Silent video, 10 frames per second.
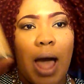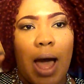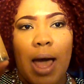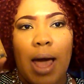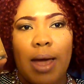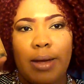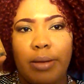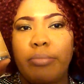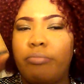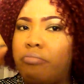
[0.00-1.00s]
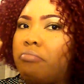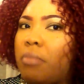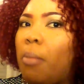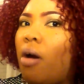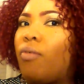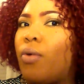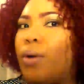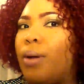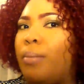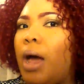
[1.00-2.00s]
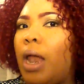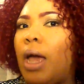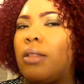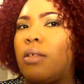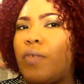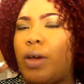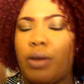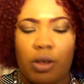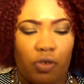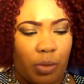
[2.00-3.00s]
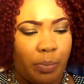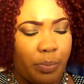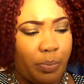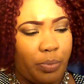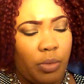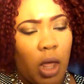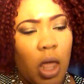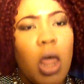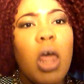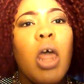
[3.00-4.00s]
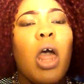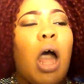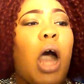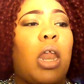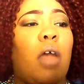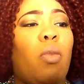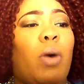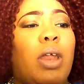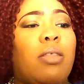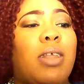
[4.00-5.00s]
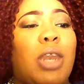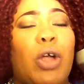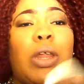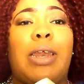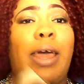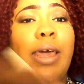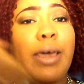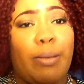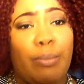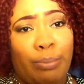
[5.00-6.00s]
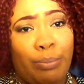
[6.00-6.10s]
I'm all for it. I like this foundation. Another one is the Nearly Naked.